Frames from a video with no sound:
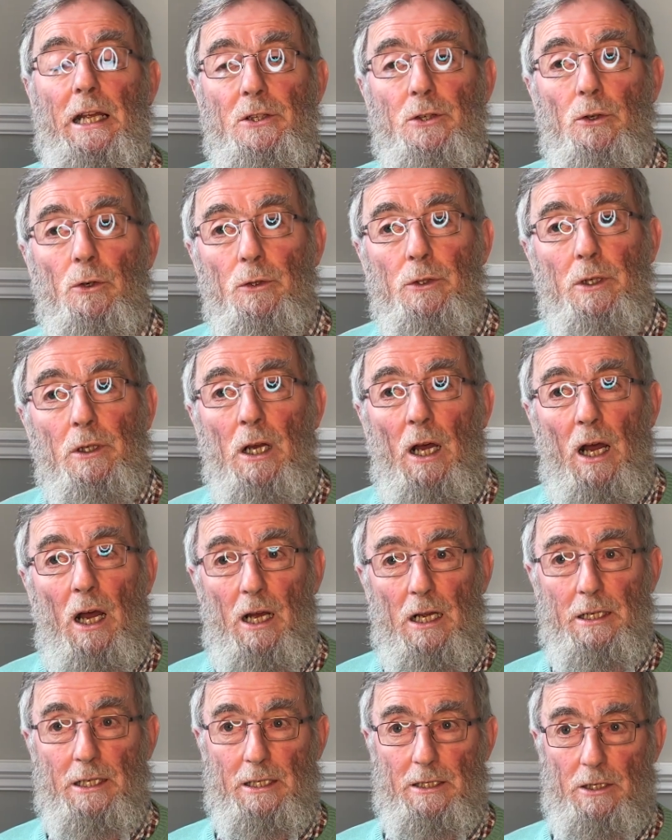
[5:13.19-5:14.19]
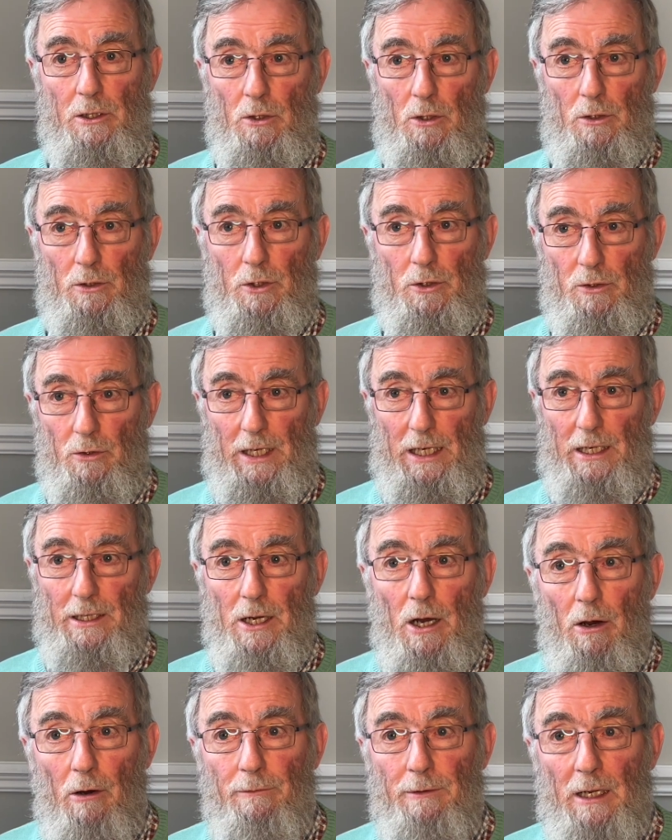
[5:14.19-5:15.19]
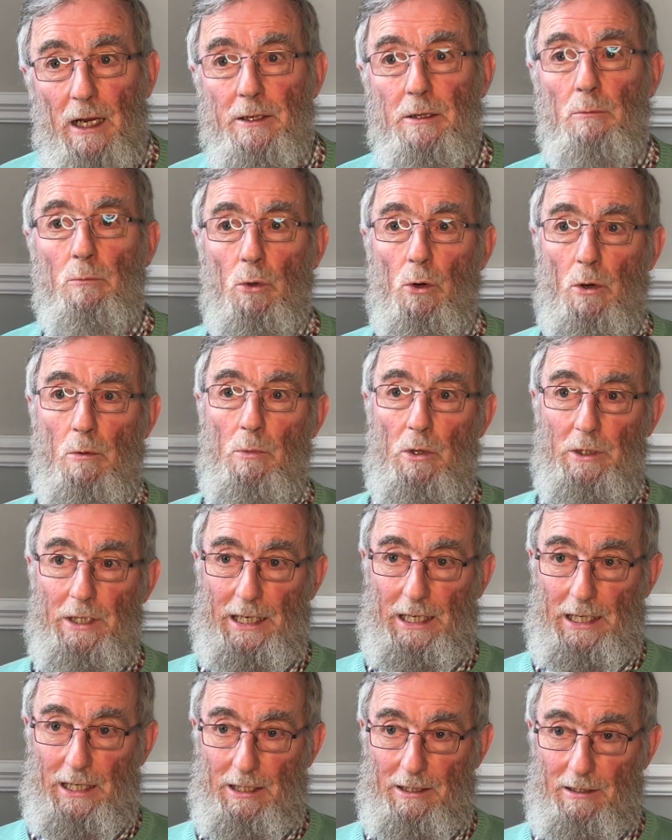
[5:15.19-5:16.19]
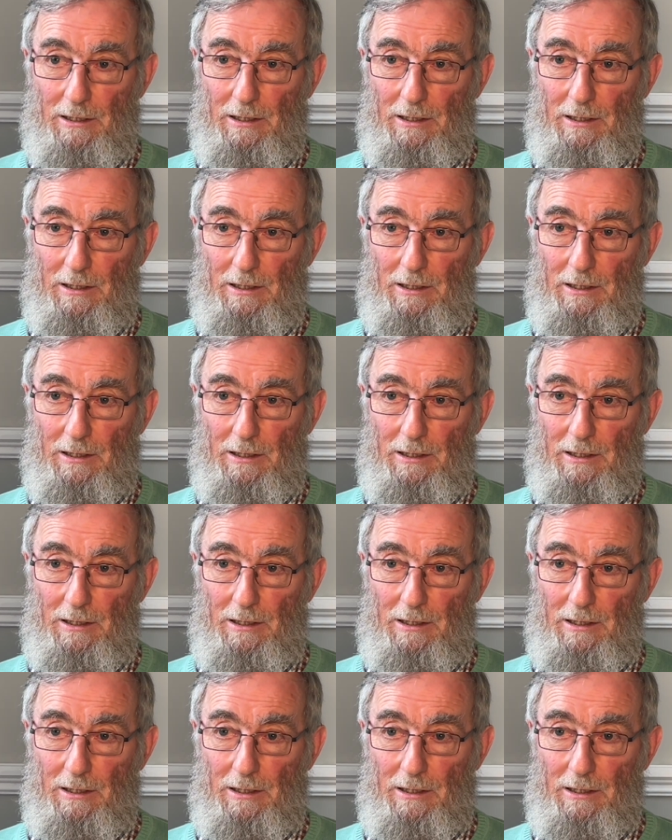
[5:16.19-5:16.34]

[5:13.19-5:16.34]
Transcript: it's going to cost the country an awful lot of more money